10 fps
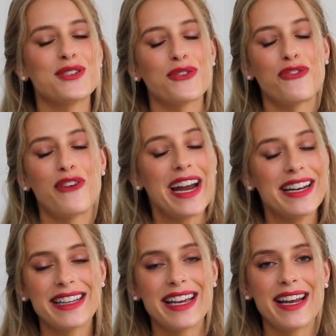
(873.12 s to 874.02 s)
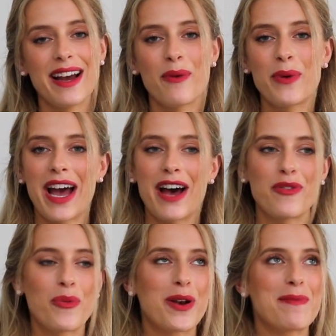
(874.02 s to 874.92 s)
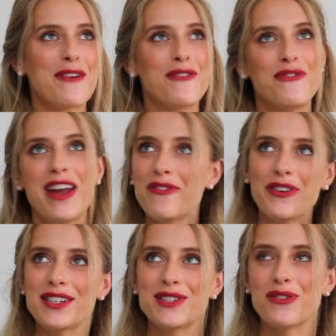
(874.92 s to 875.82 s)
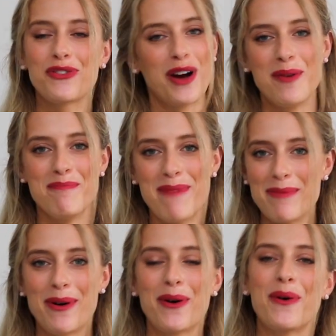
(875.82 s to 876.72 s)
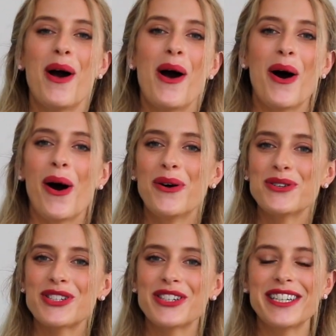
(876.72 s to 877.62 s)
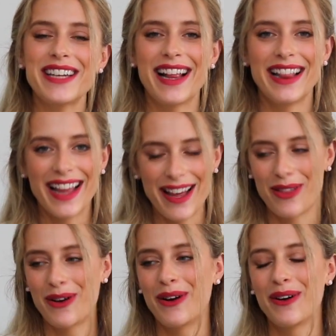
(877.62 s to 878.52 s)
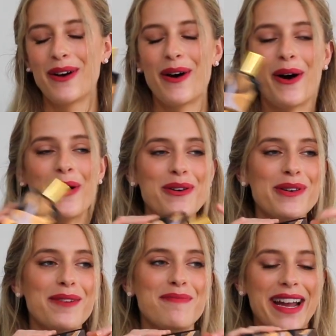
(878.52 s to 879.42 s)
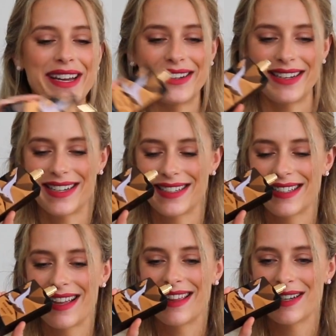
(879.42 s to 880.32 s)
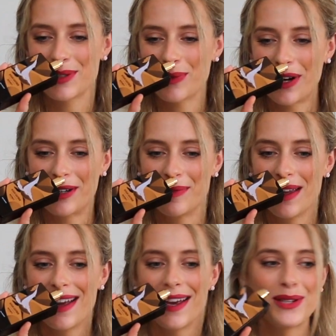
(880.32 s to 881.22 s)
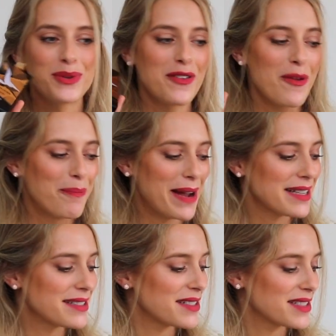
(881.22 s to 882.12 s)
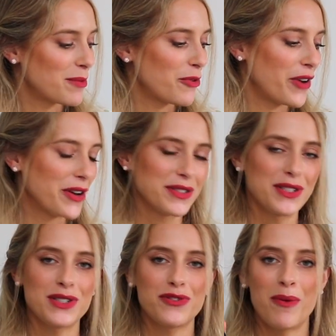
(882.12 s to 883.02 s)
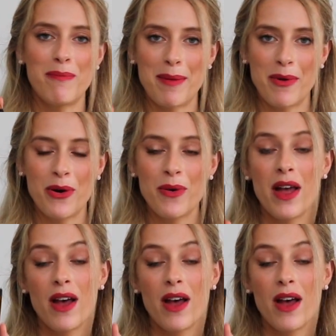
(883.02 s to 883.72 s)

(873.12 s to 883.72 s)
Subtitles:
finally, we have one of my favorites from Memo, Ocean Leather. Oh my goodness, this one is one of the best summer fragrances from Memo,